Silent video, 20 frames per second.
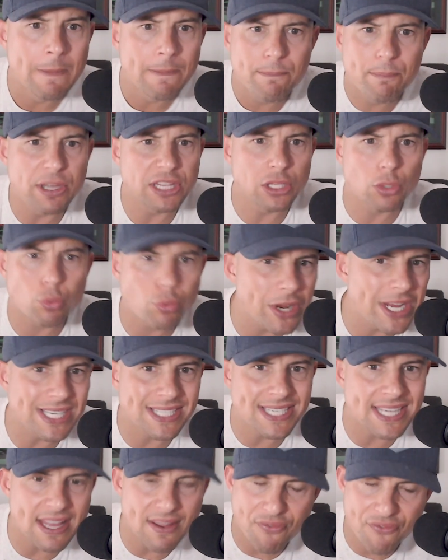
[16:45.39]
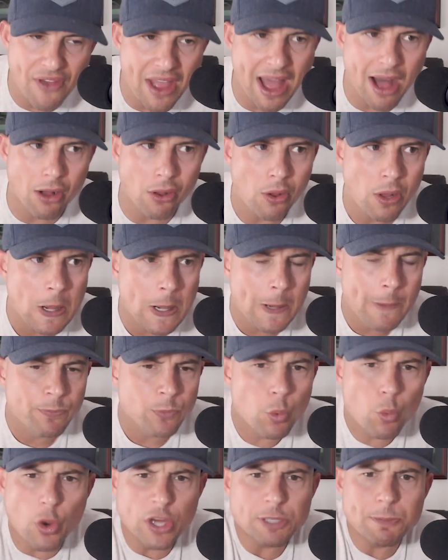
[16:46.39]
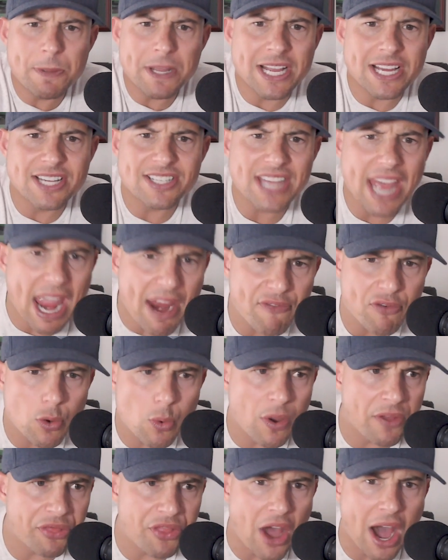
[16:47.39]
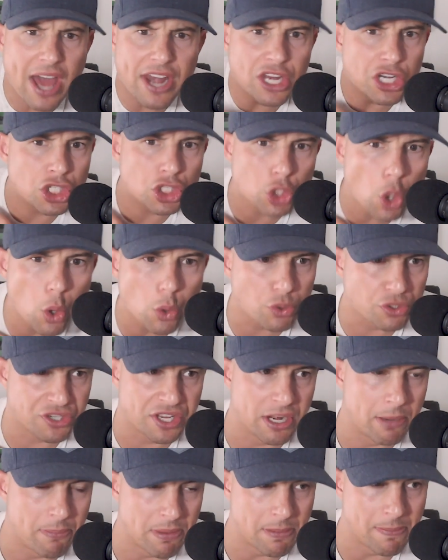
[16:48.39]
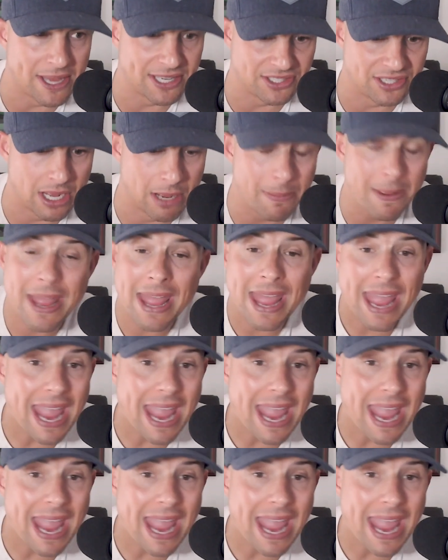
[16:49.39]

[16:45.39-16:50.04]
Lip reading: But the reason he fell was because everyone thought his shoulder's going to be messed up.